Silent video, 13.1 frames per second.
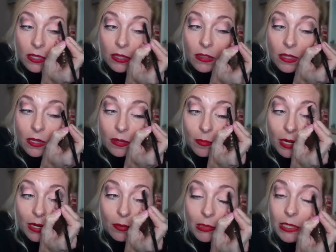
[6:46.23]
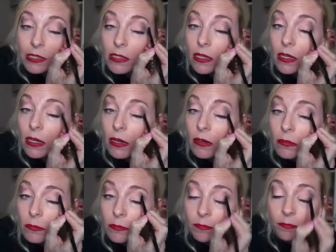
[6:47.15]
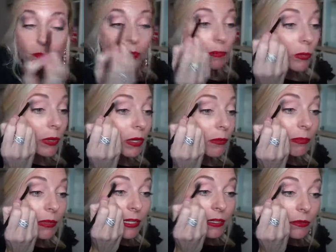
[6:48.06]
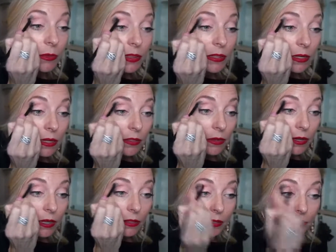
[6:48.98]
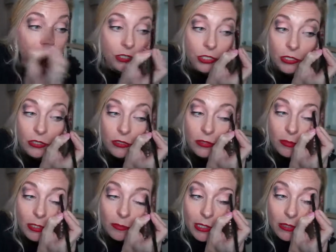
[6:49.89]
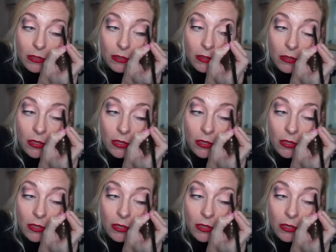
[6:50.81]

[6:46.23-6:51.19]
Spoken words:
and then I'm kind of blending it out, but we're going to be blending with another color in just a moment.